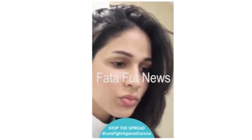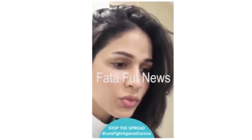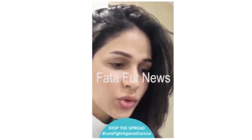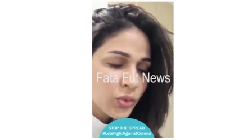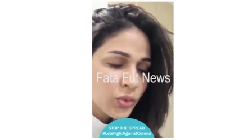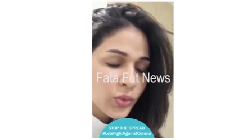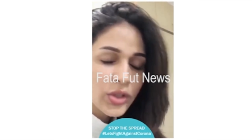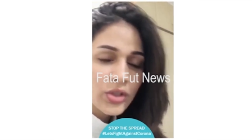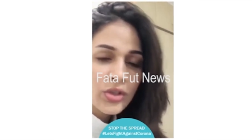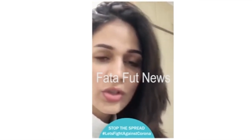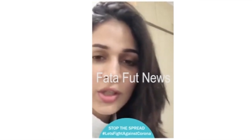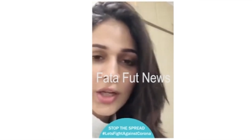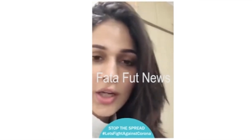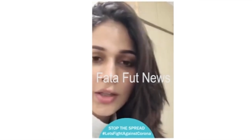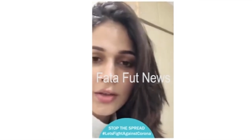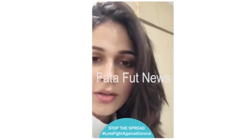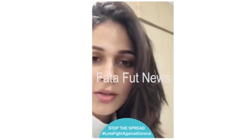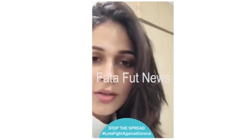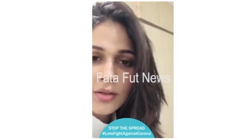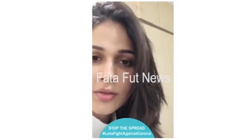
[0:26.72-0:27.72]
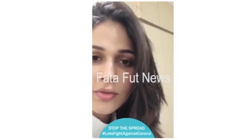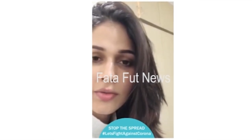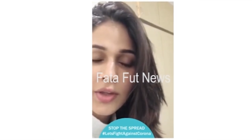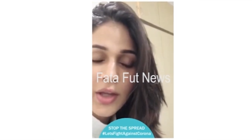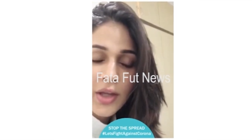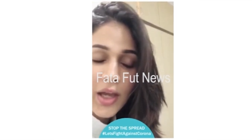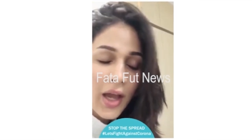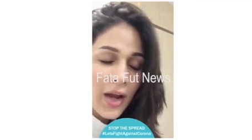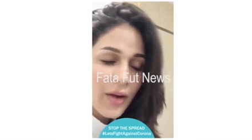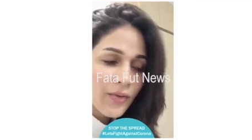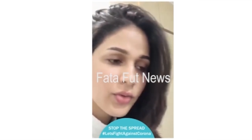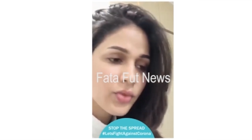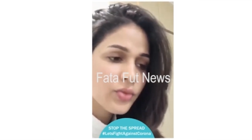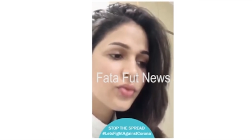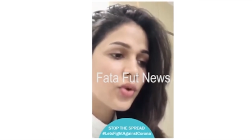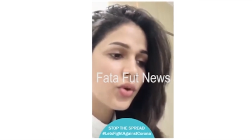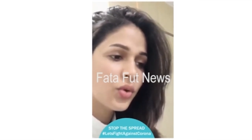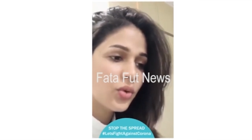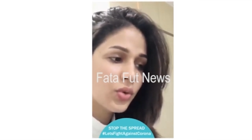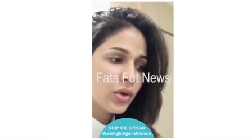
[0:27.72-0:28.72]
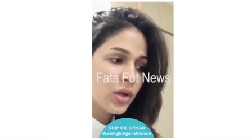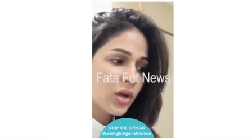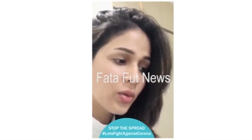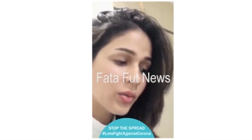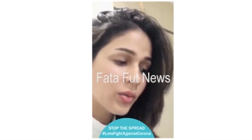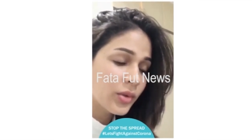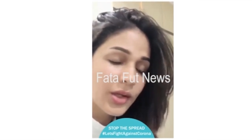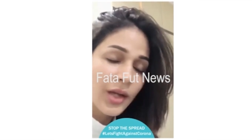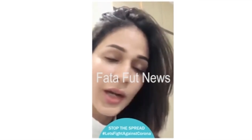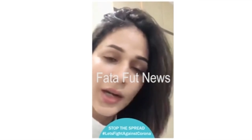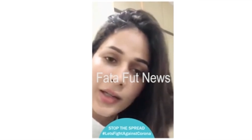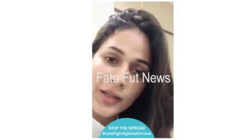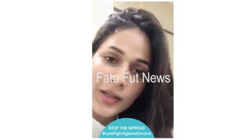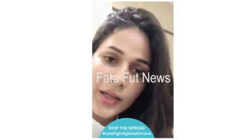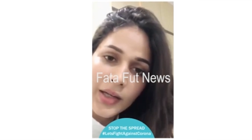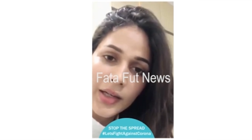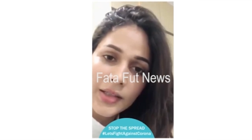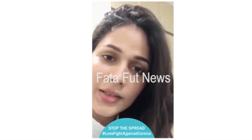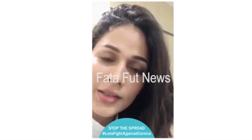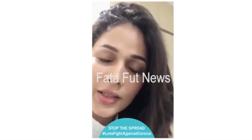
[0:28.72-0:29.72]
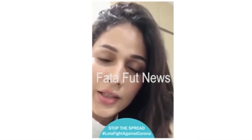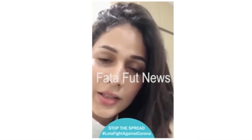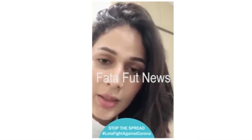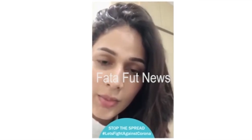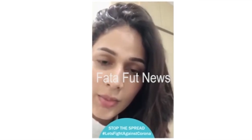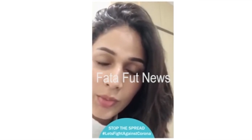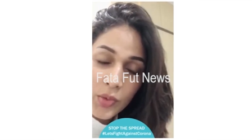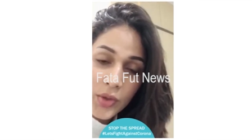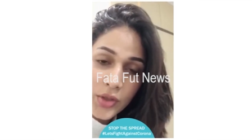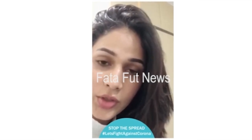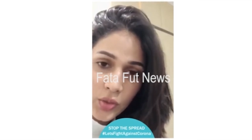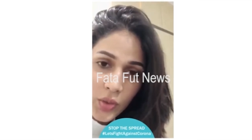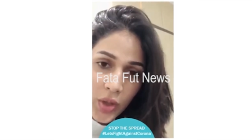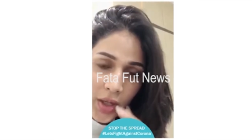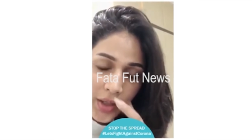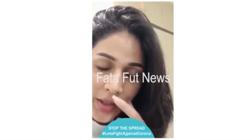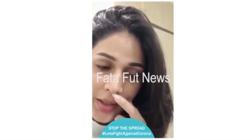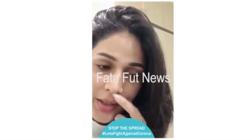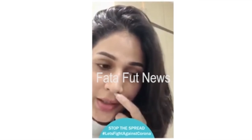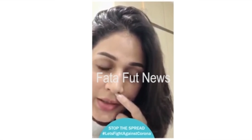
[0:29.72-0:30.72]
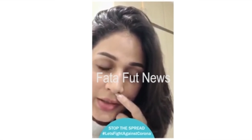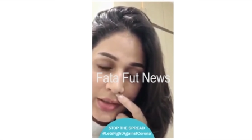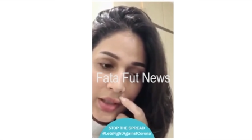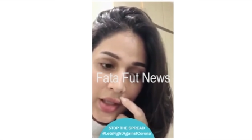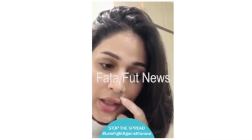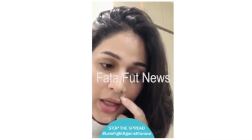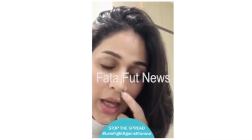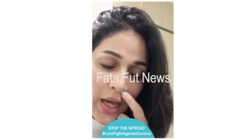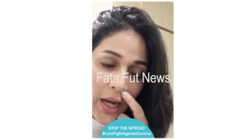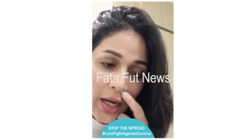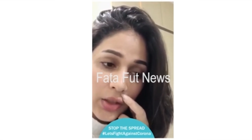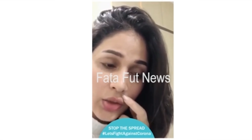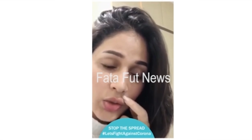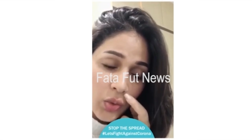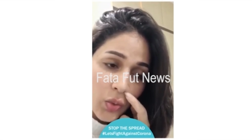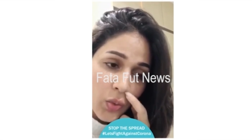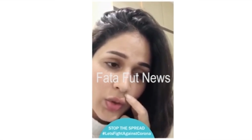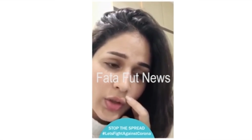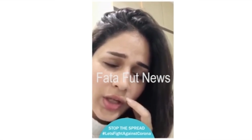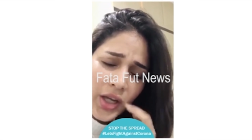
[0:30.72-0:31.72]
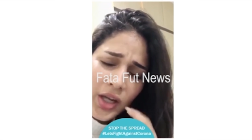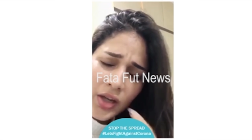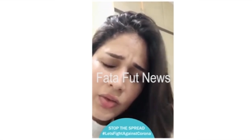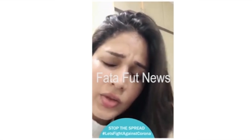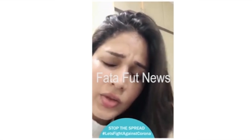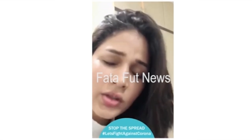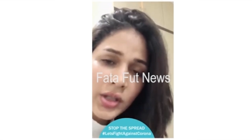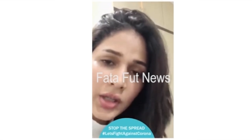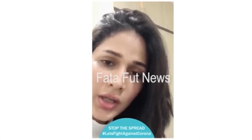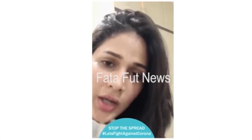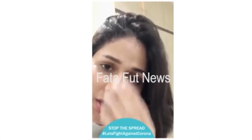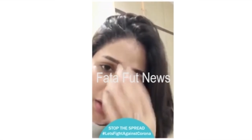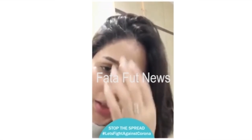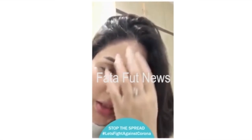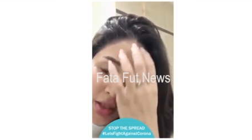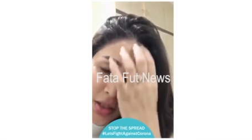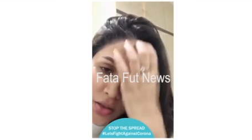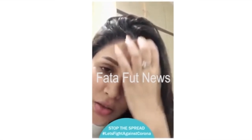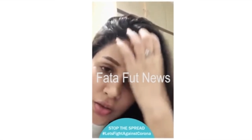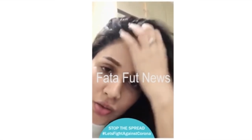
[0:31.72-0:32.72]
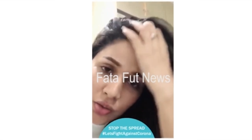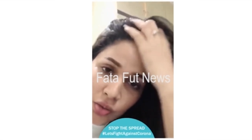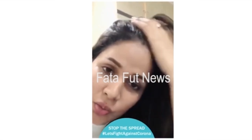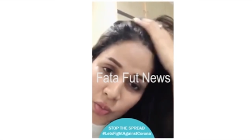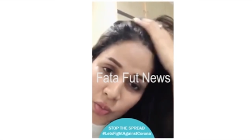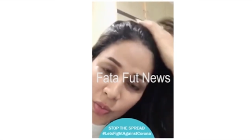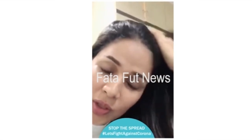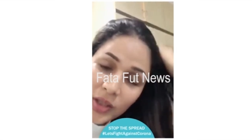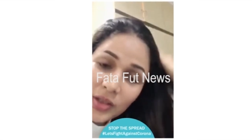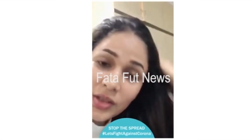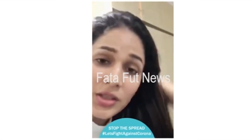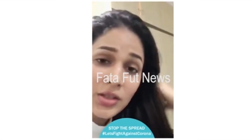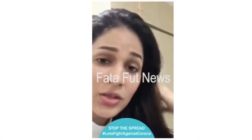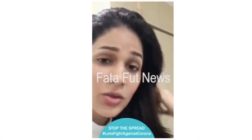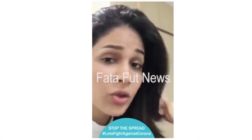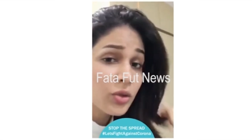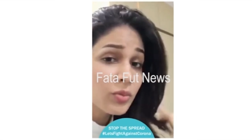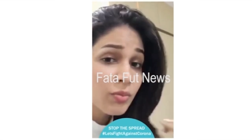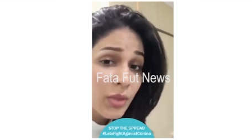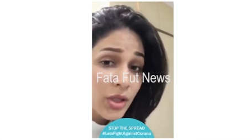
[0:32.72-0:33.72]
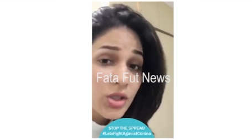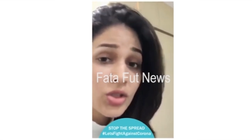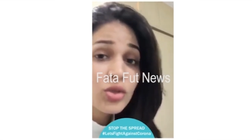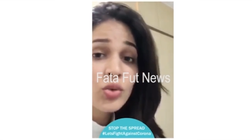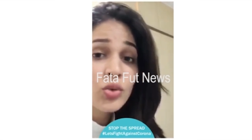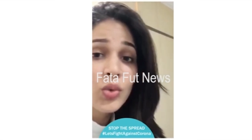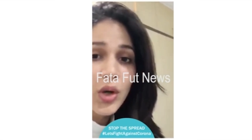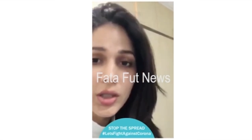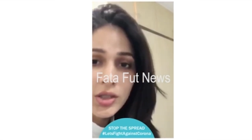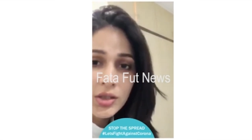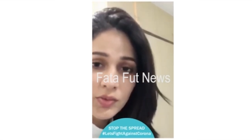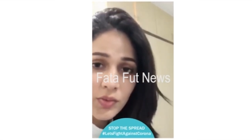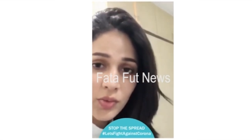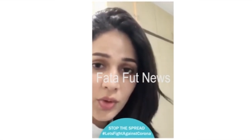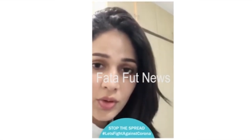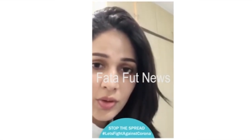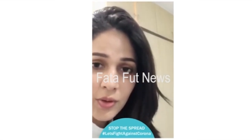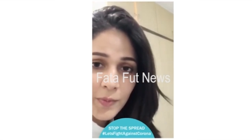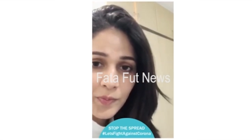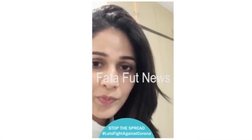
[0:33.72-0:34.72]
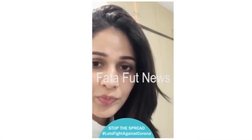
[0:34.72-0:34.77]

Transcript: do it together. We have to follow government guidelines and WHO guidelines and do whatever they're asking us to do because it's not much to ask for.